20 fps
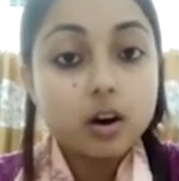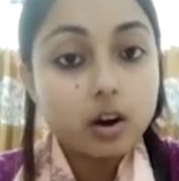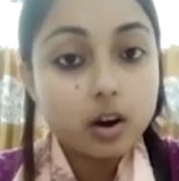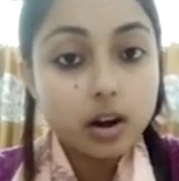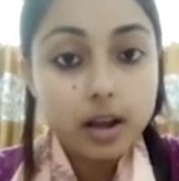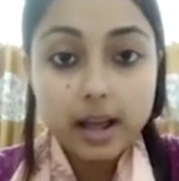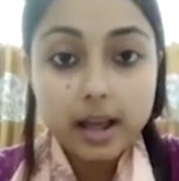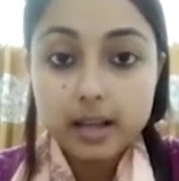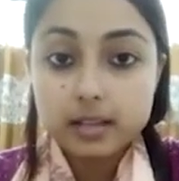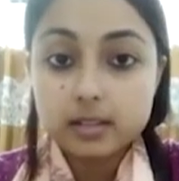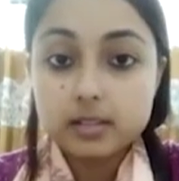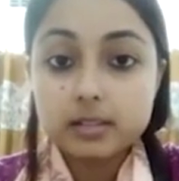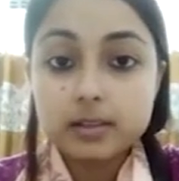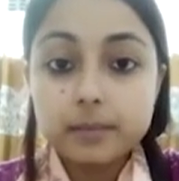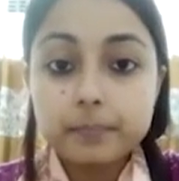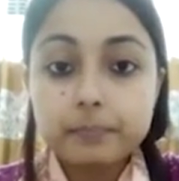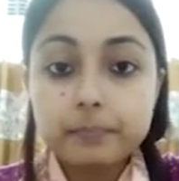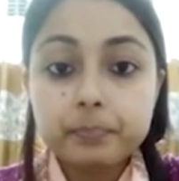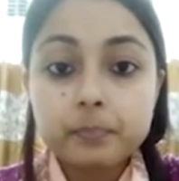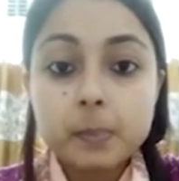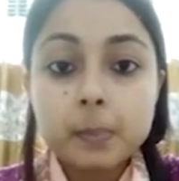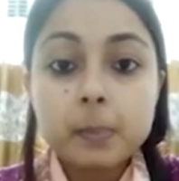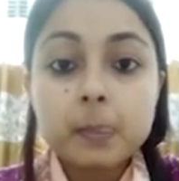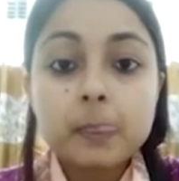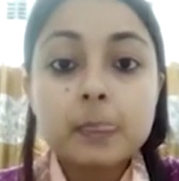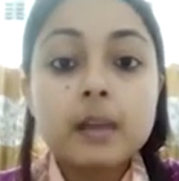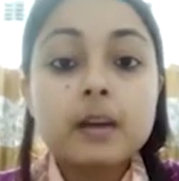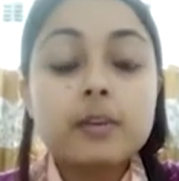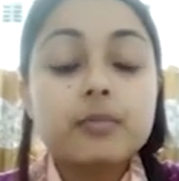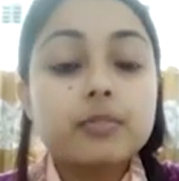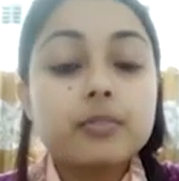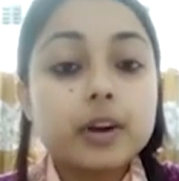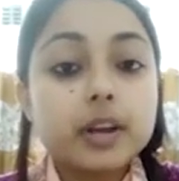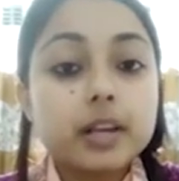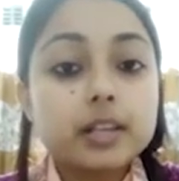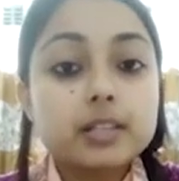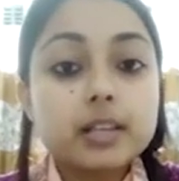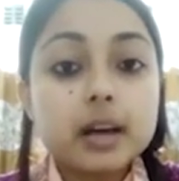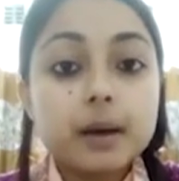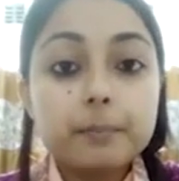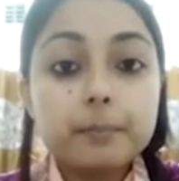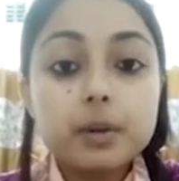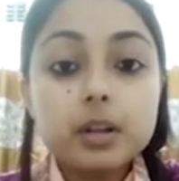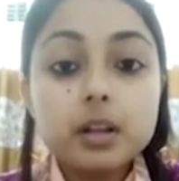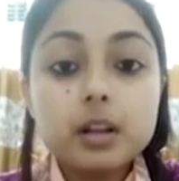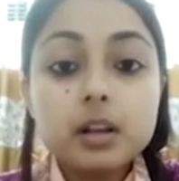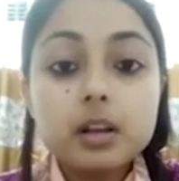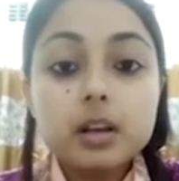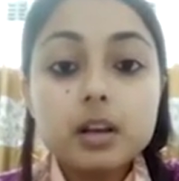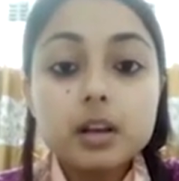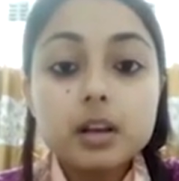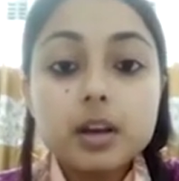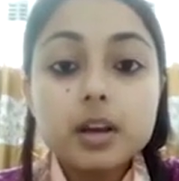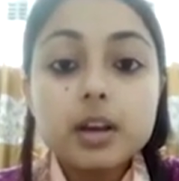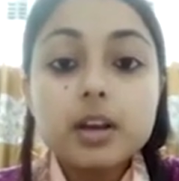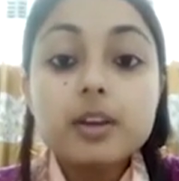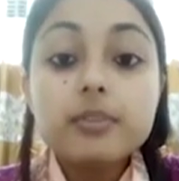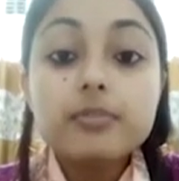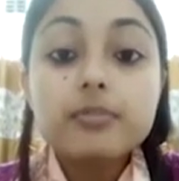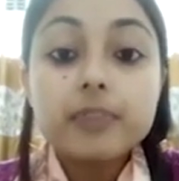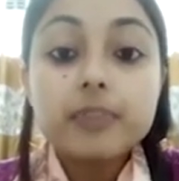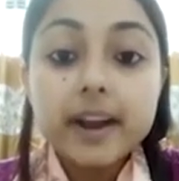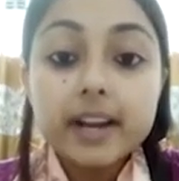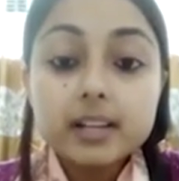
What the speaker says: For example, he fights like a lion.